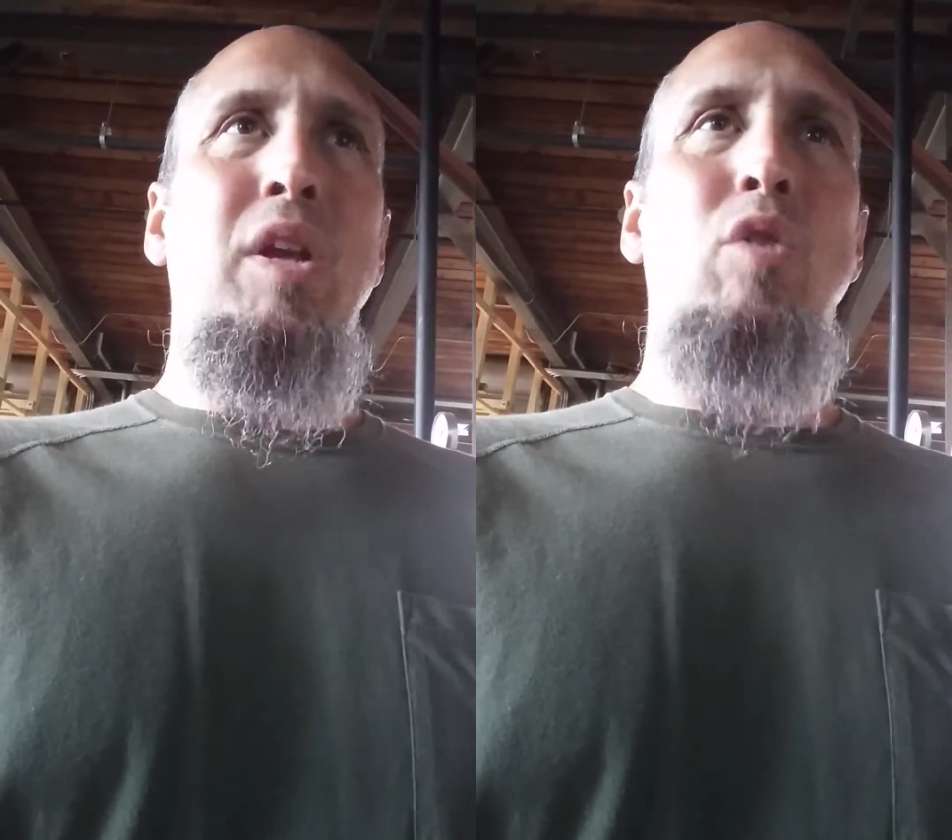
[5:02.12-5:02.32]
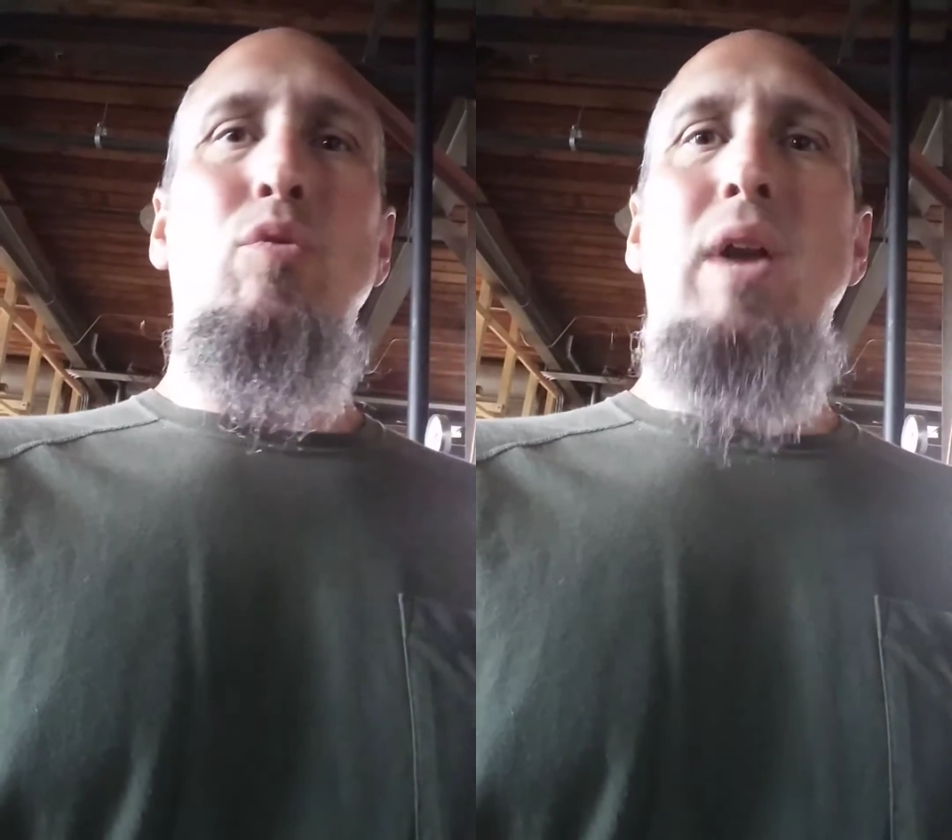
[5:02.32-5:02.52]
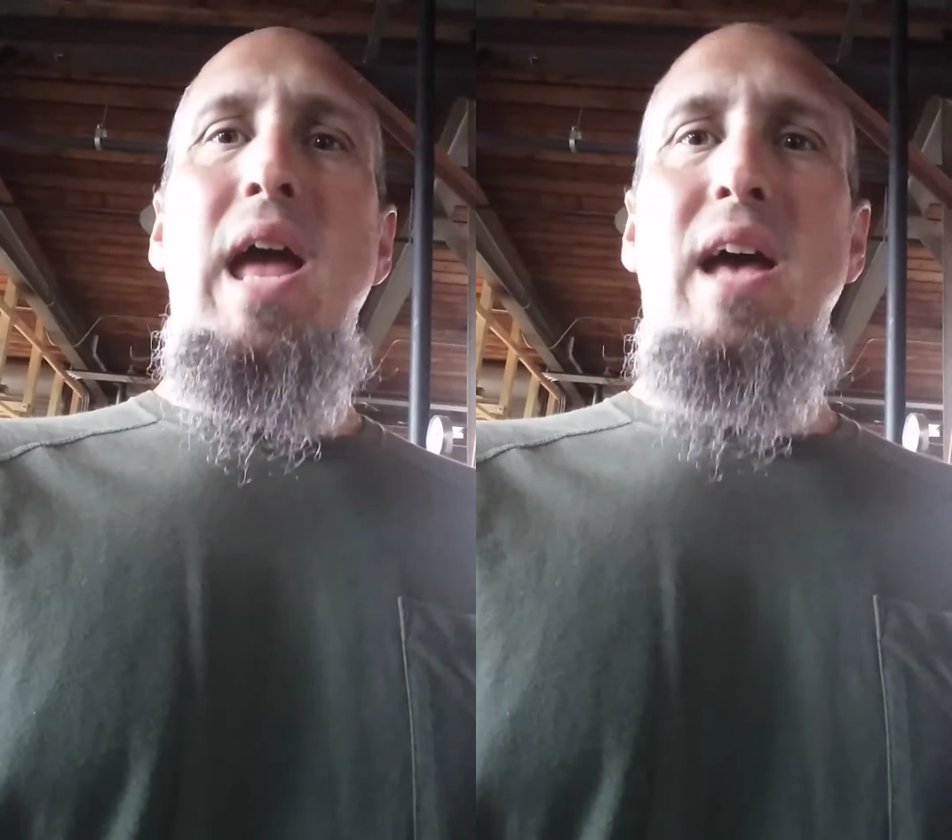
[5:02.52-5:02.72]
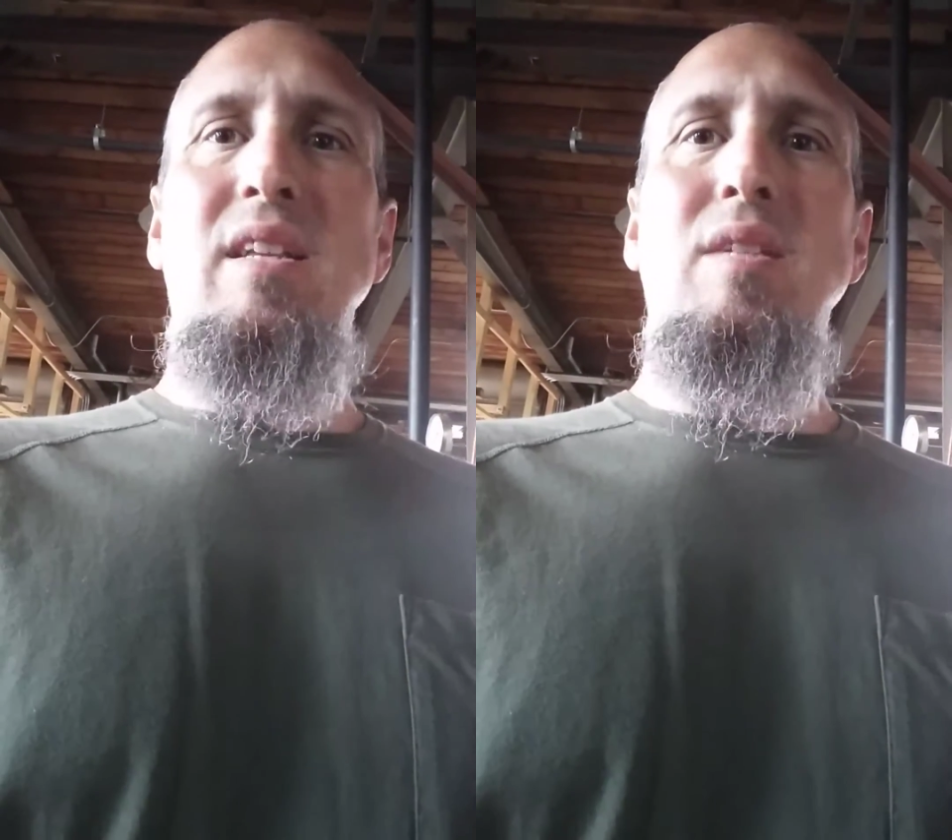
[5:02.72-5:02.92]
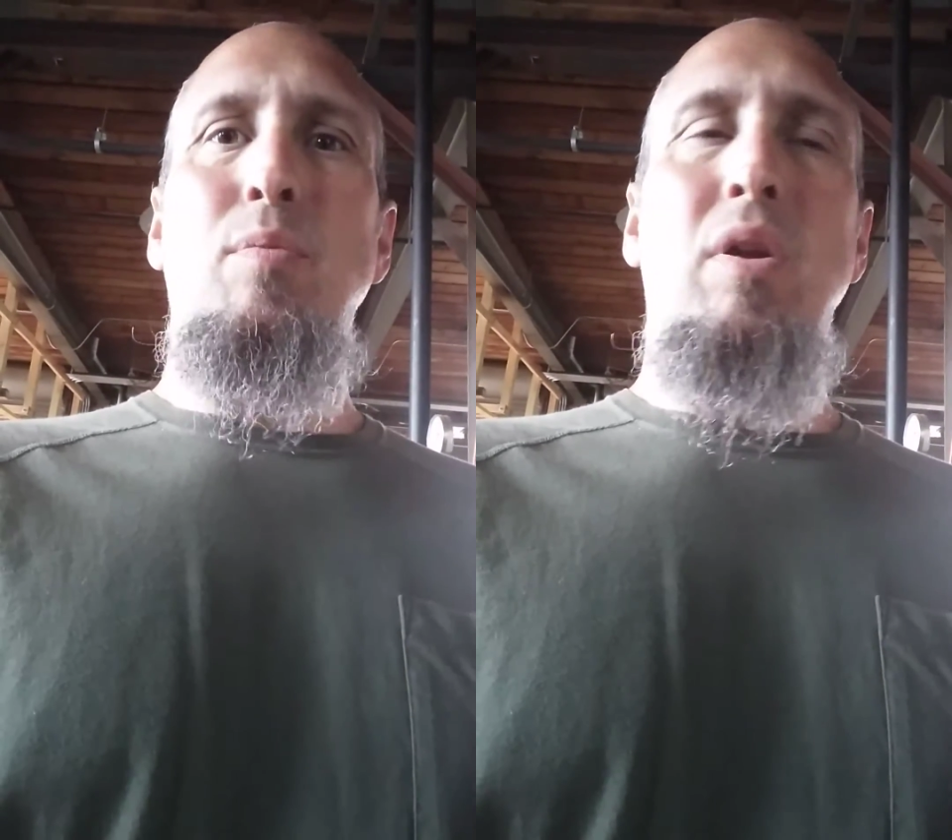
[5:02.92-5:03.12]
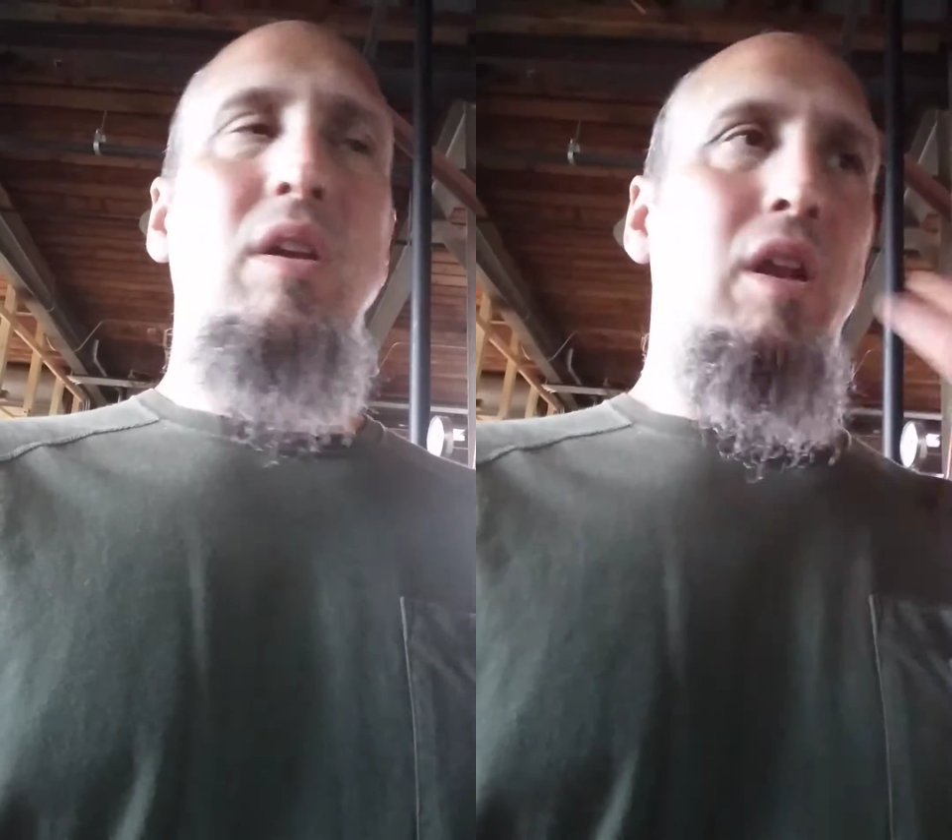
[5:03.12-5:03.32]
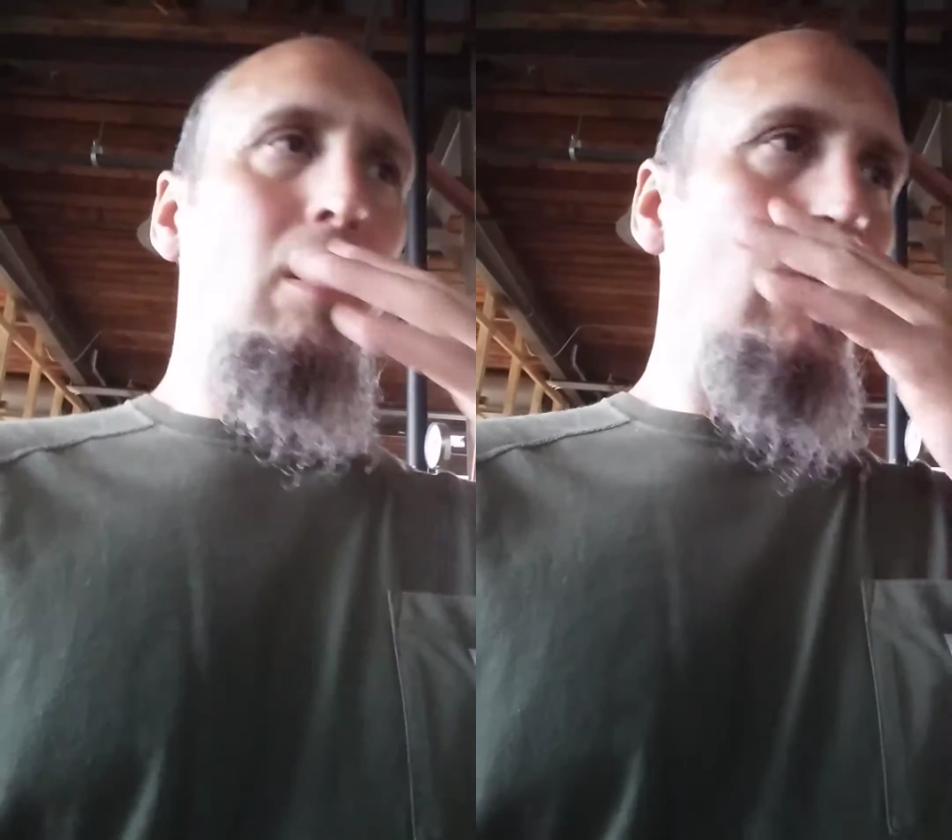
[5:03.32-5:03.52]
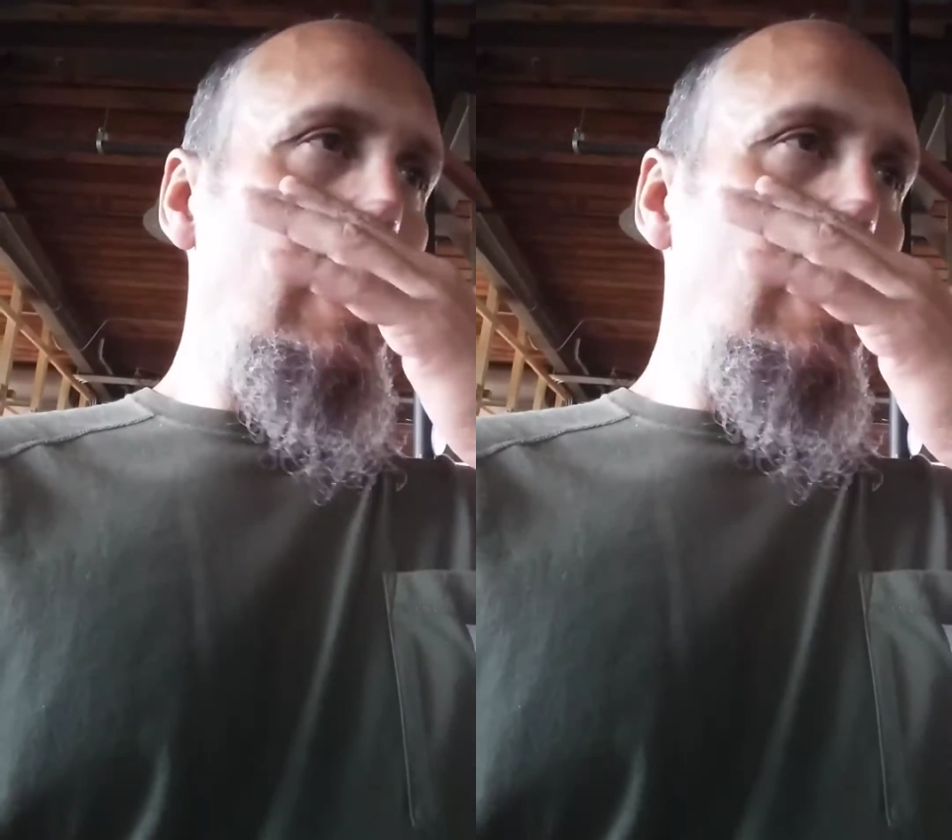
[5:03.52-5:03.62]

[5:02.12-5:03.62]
grasp. You know,